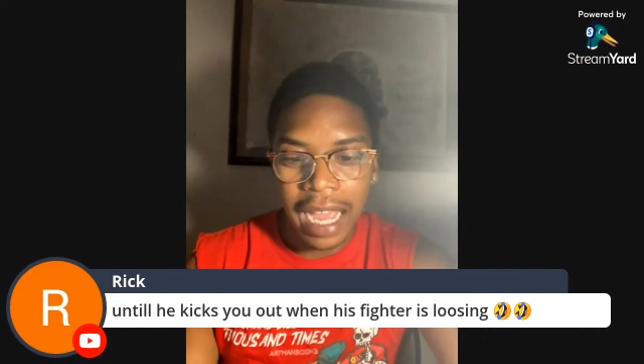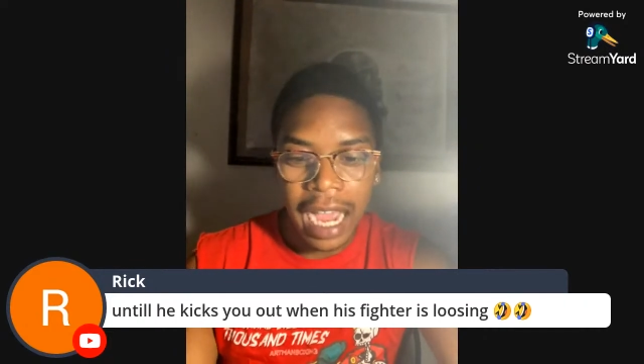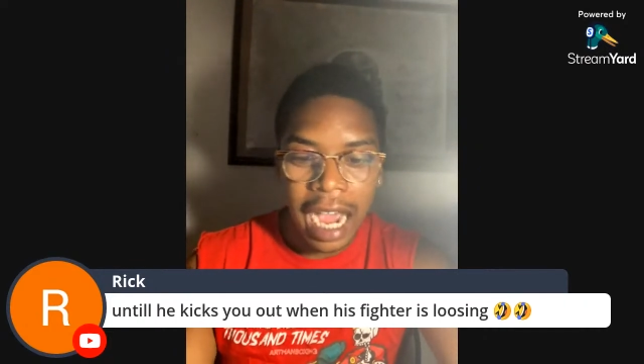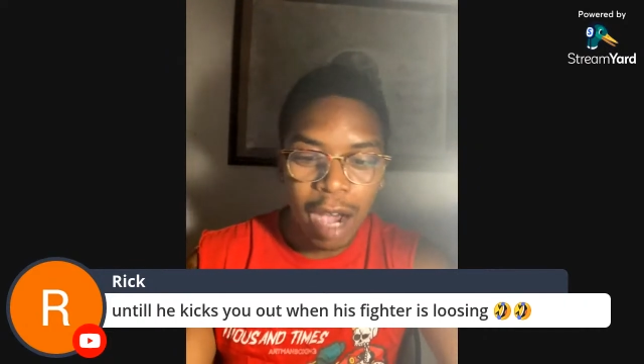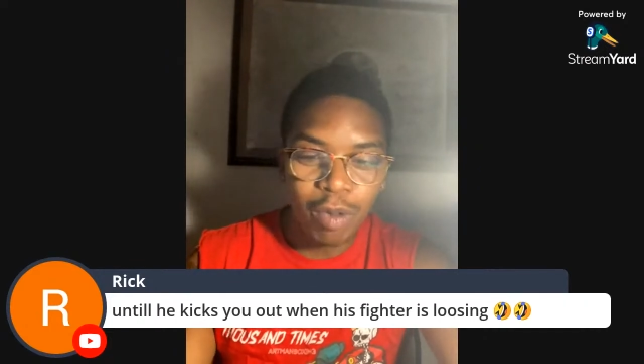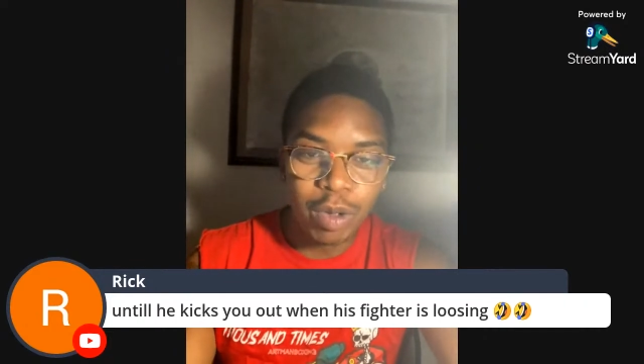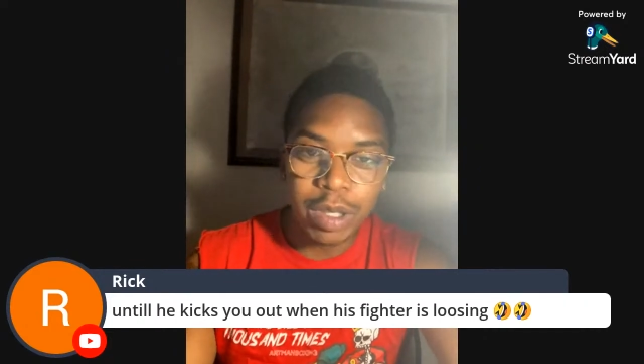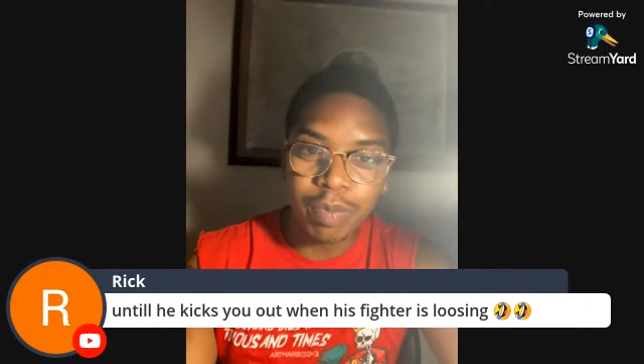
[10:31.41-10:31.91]

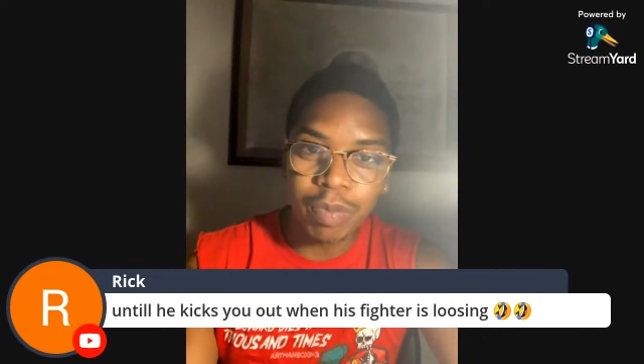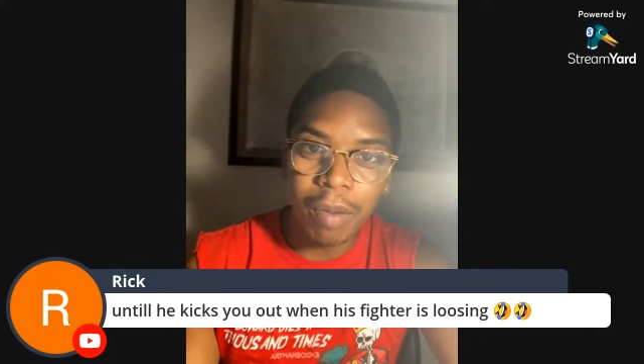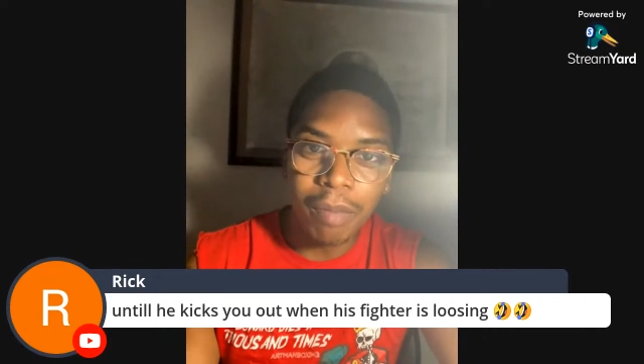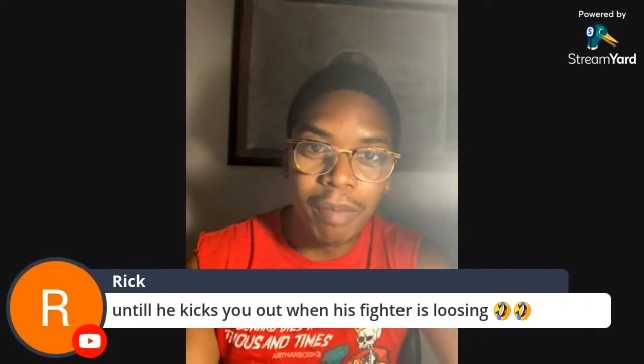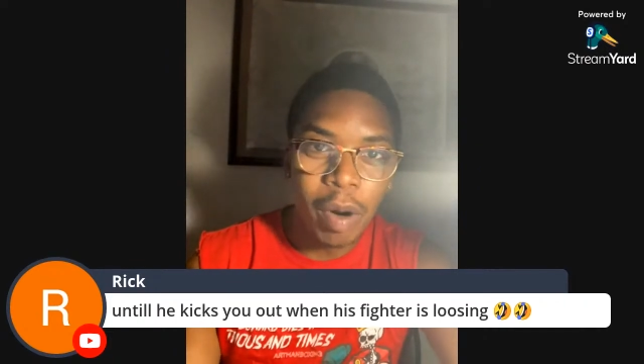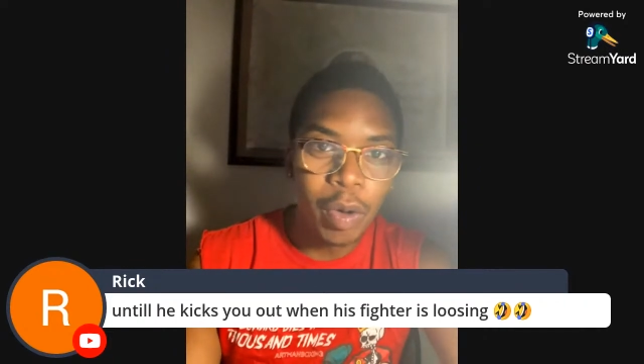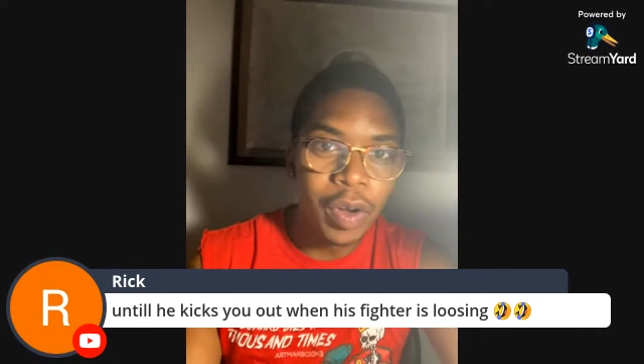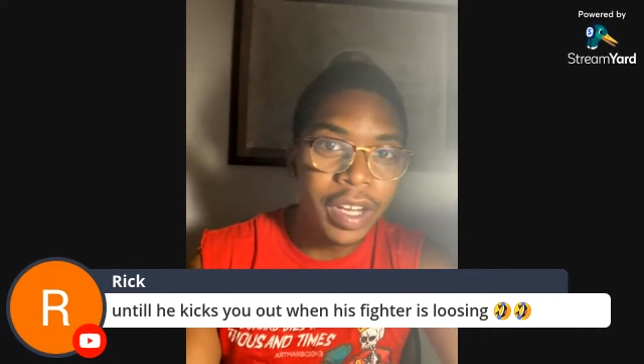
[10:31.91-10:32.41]
I was
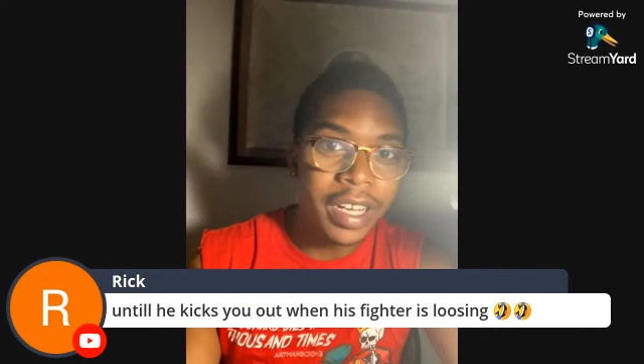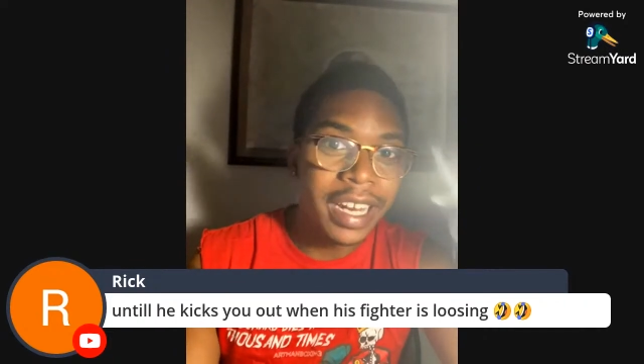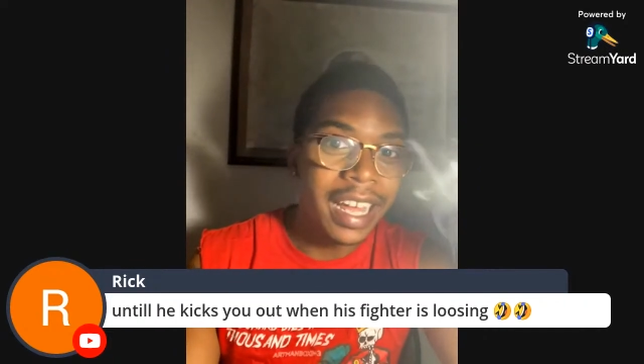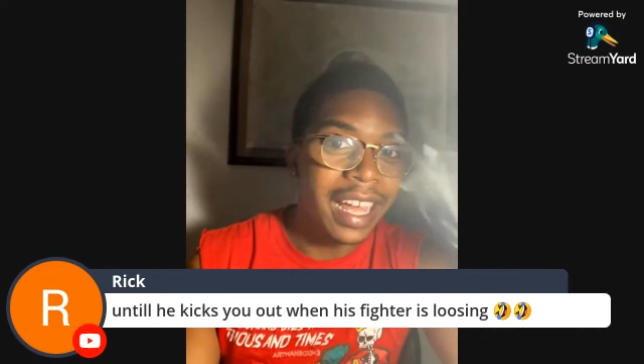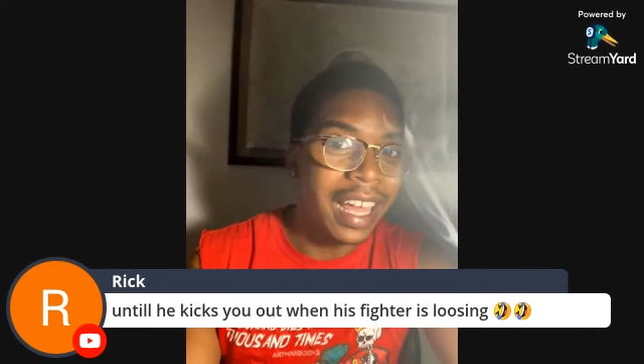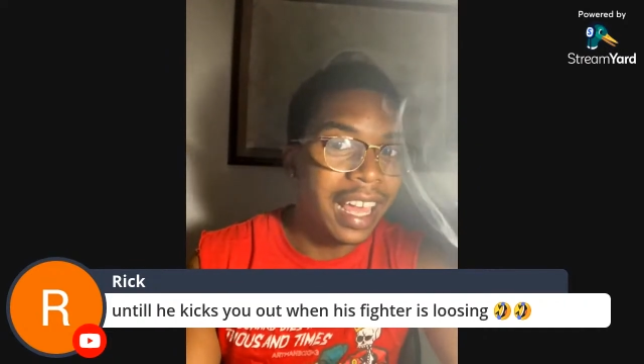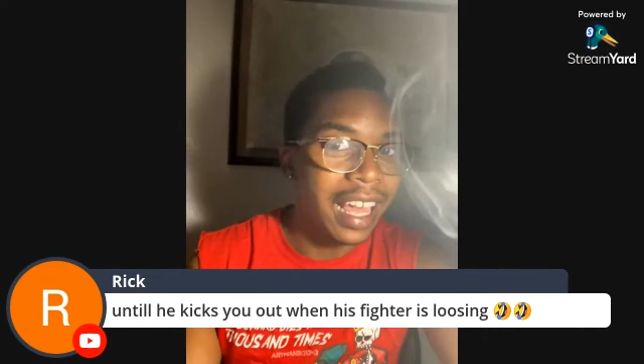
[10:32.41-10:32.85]
promoting the